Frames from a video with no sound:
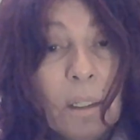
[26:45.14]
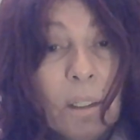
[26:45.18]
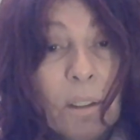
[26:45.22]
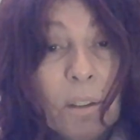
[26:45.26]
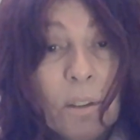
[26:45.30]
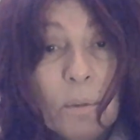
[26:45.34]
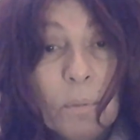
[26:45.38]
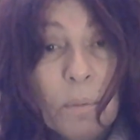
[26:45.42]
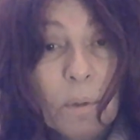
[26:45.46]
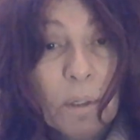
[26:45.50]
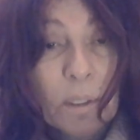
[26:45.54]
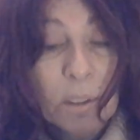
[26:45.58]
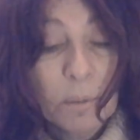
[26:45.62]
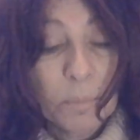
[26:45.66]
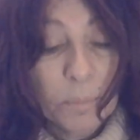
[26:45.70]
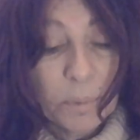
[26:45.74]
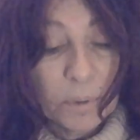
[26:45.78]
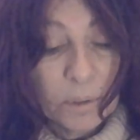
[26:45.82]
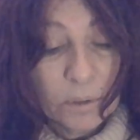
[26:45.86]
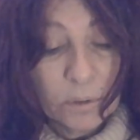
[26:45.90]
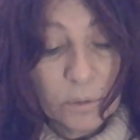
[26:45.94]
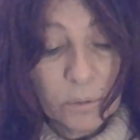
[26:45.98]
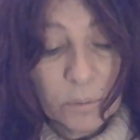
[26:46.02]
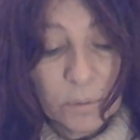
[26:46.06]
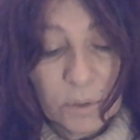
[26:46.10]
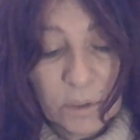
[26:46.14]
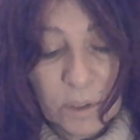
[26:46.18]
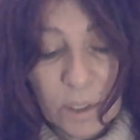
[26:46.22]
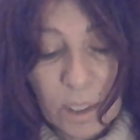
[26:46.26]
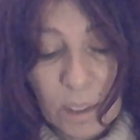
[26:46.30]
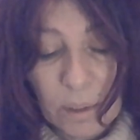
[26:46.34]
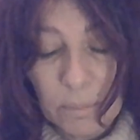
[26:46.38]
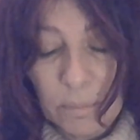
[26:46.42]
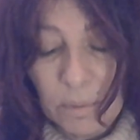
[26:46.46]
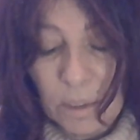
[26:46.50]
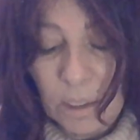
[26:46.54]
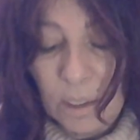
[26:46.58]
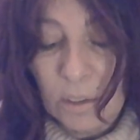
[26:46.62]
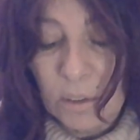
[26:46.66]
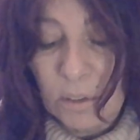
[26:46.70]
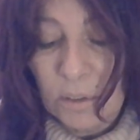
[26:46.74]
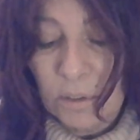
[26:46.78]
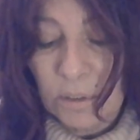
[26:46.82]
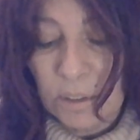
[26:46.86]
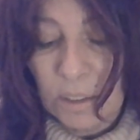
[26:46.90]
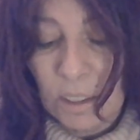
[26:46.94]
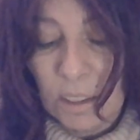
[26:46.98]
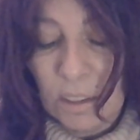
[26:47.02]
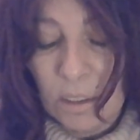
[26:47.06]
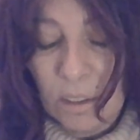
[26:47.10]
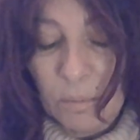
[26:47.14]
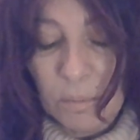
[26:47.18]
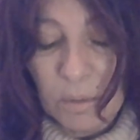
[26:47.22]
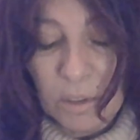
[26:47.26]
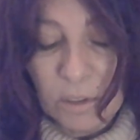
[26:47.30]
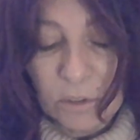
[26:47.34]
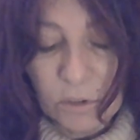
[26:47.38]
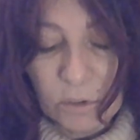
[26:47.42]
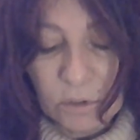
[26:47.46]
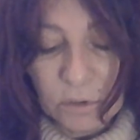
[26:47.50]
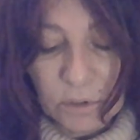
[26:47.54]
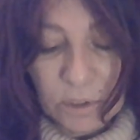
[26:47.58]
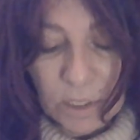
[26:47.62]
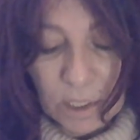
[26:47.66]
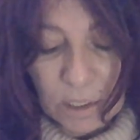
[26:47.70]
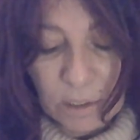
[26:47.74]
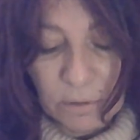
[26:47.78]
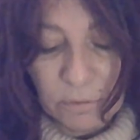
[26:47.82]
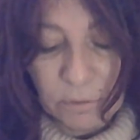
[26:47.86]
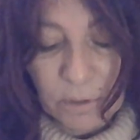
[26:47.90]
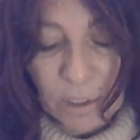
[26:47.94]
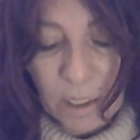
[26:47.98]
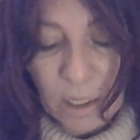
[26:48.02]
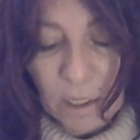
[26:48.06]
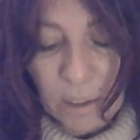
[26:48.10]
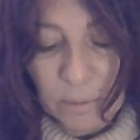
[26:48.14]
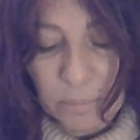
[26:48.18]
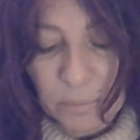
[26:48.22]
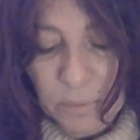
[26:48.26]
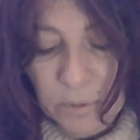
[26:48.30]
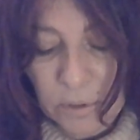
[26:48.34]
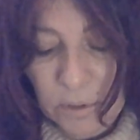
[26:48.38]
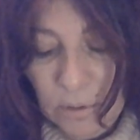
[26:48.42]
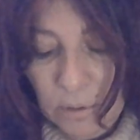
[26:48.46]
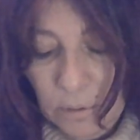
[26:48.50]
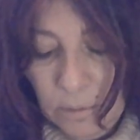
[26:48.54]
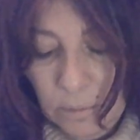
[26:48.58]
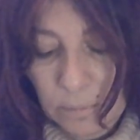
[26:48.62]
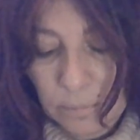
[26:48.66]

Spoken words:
and you want to build with them and you see them as your Ten of Cups.